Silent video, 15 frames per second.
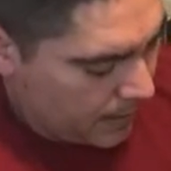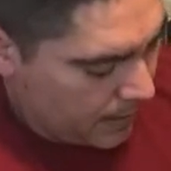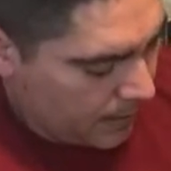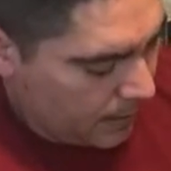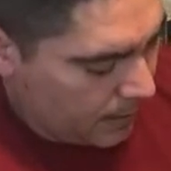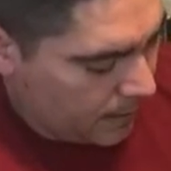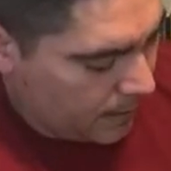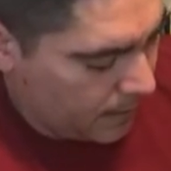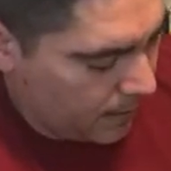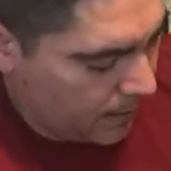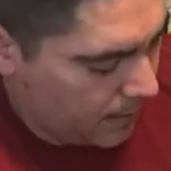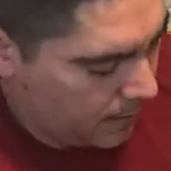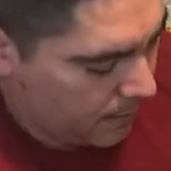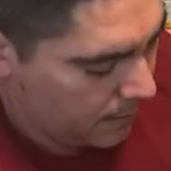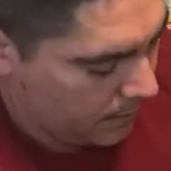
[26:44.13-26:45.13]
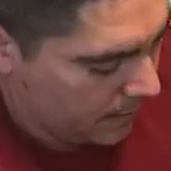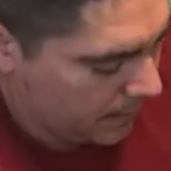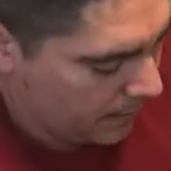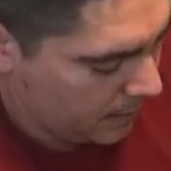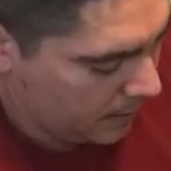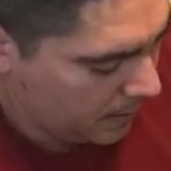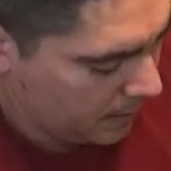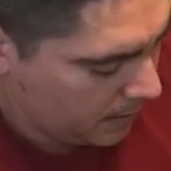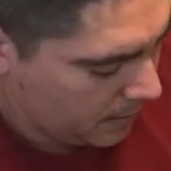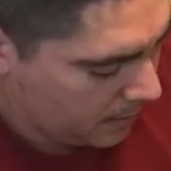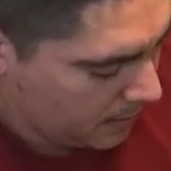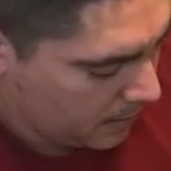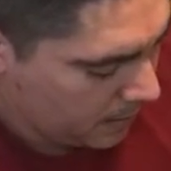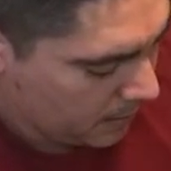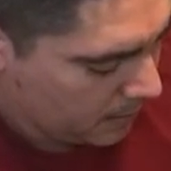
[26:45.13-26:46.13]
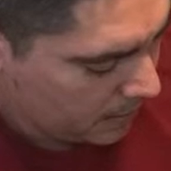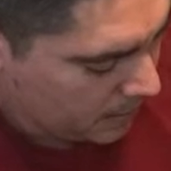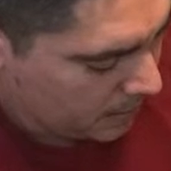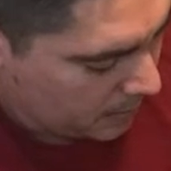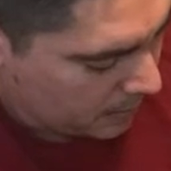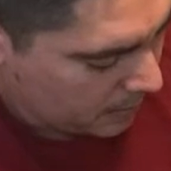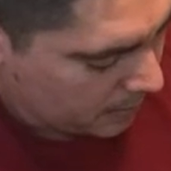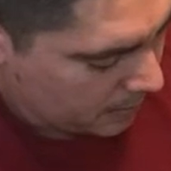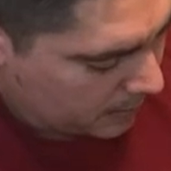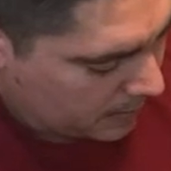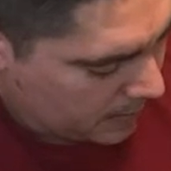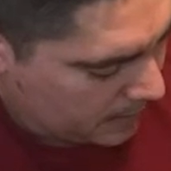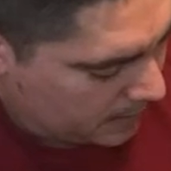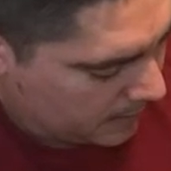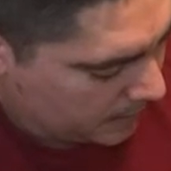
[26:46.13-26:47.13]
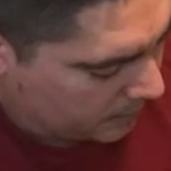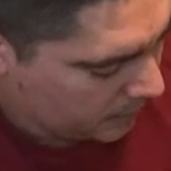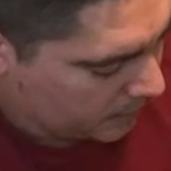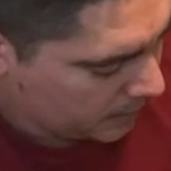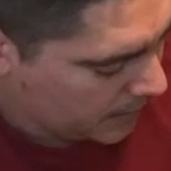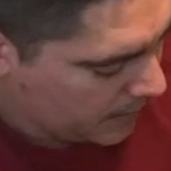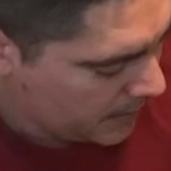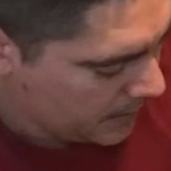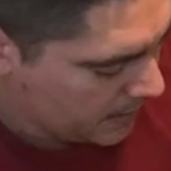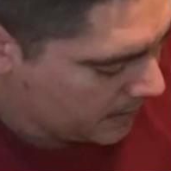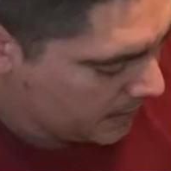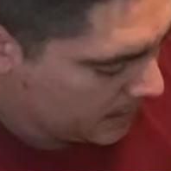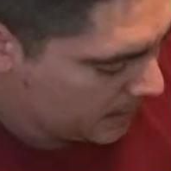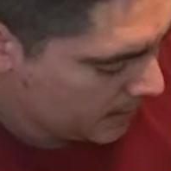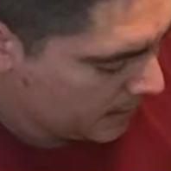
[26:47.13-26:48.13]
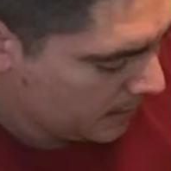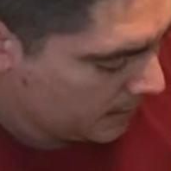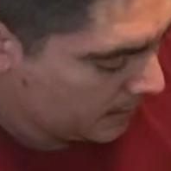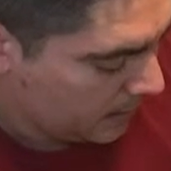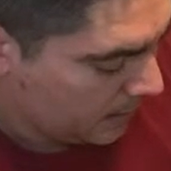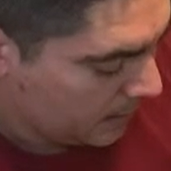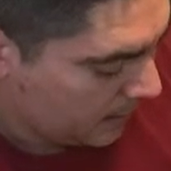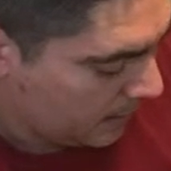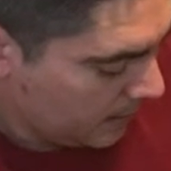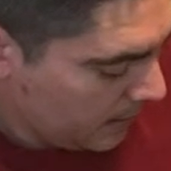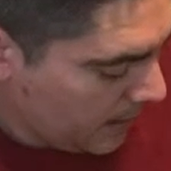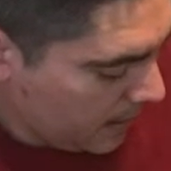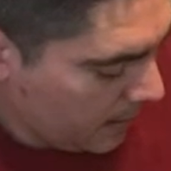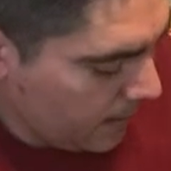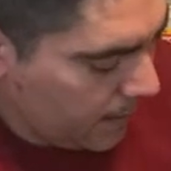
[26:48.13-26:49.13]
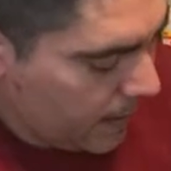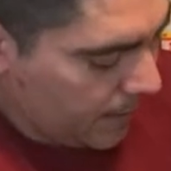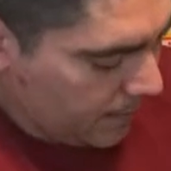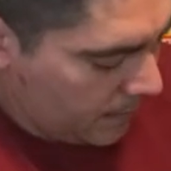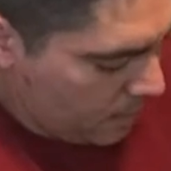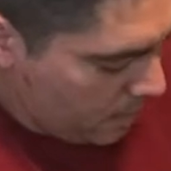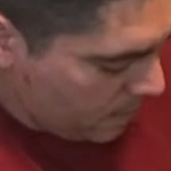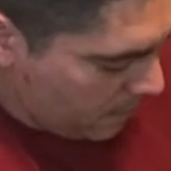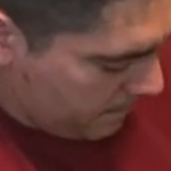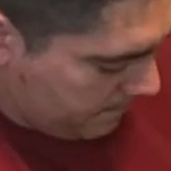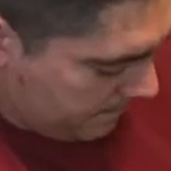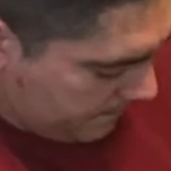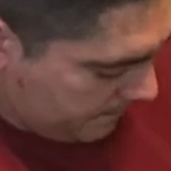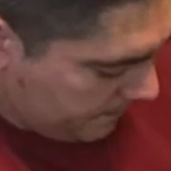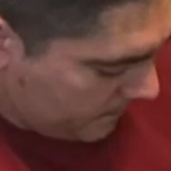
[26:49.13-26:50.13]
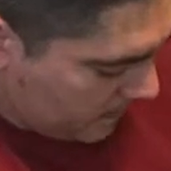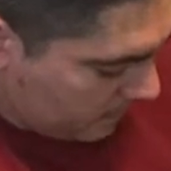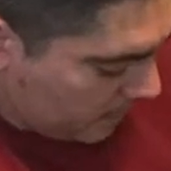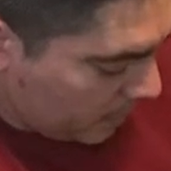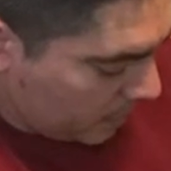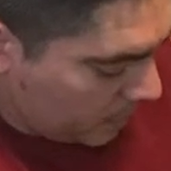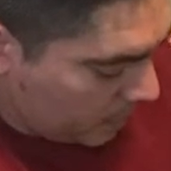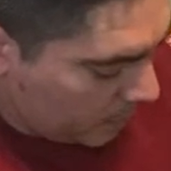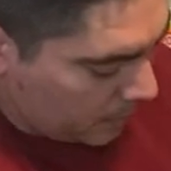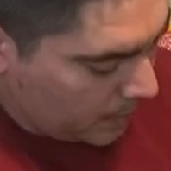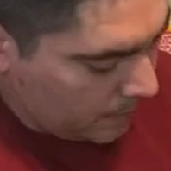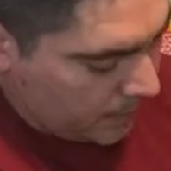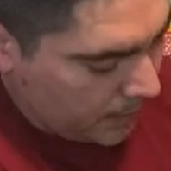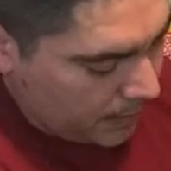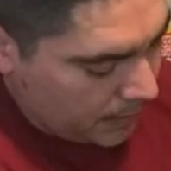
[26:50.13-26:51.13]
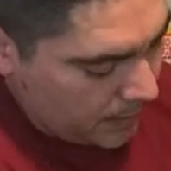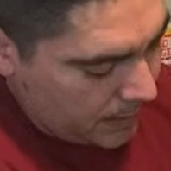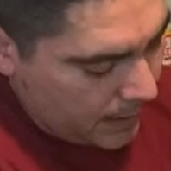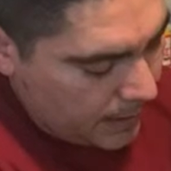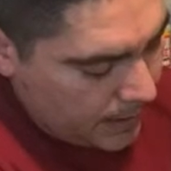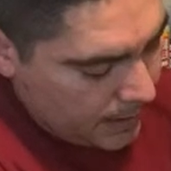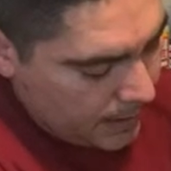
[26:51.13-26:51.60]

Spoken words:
out of there. Okay, good. Okay, that'll stay. Yeah, look at that. Cool. Let me go ahead and hold it up so you can see.